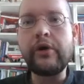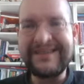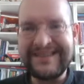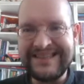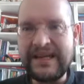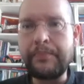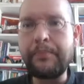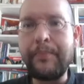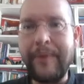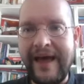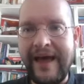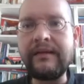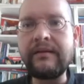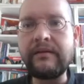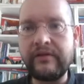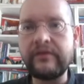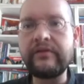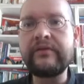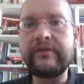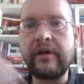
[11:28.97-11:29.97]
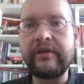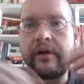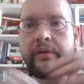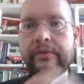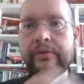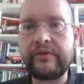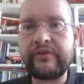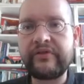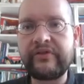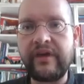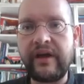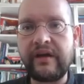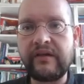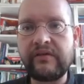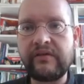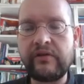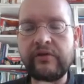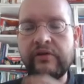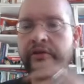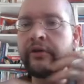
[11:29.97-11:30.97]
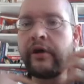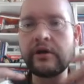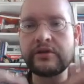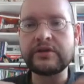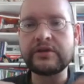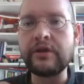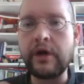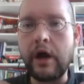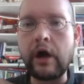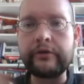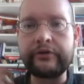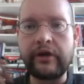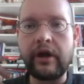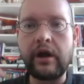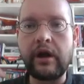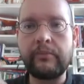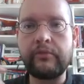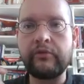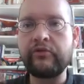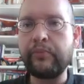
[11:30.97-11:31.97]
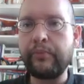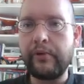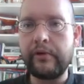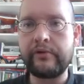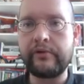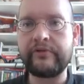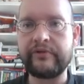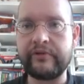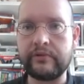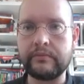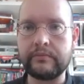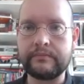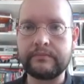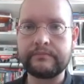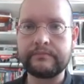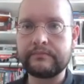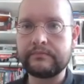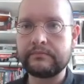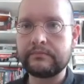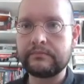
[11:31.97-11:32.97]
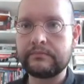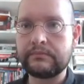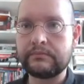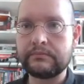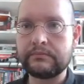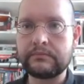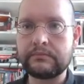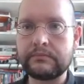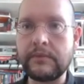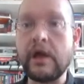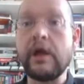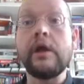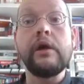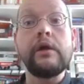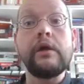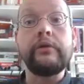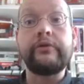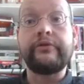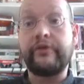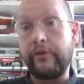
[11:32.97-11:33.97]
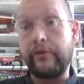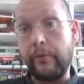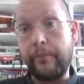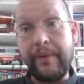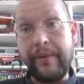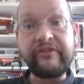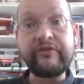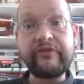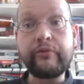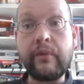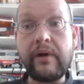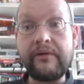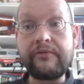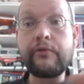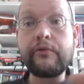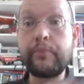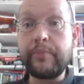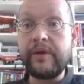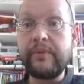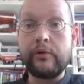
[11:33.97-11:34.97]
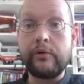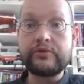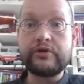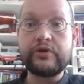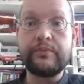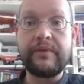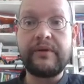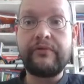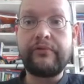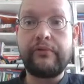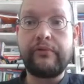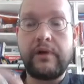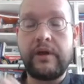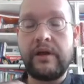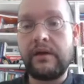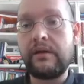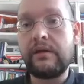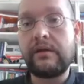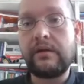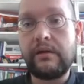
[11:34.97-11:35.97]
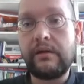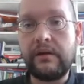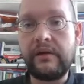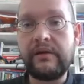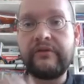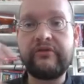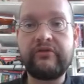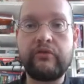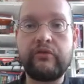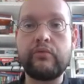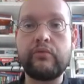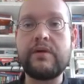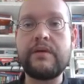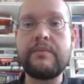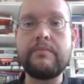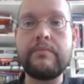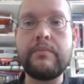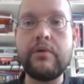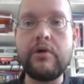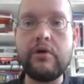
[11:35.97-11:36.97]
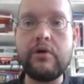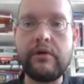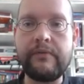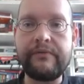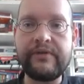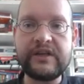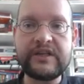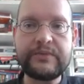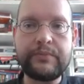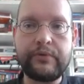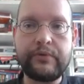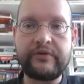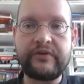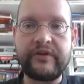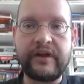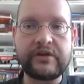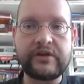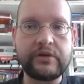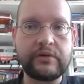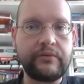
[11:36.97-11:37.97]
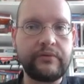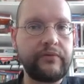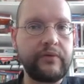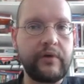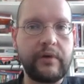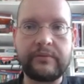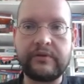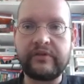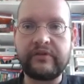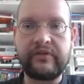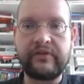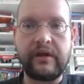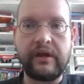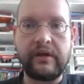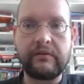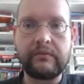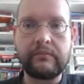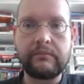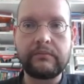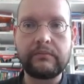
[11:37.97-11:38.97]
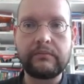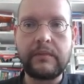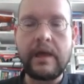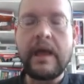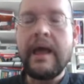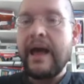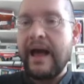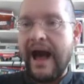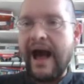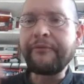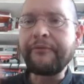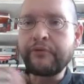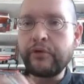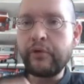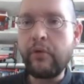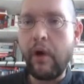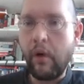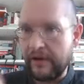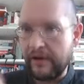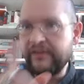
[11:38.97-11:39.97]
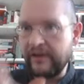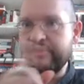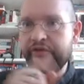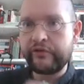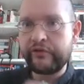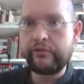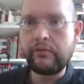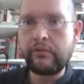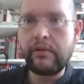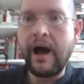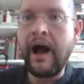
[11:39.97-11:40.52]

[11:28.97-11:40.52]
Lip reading: dependent on the state. You're not an autonomous person. So the best way for people to be free is to remove this protection from the state. After all, it's true.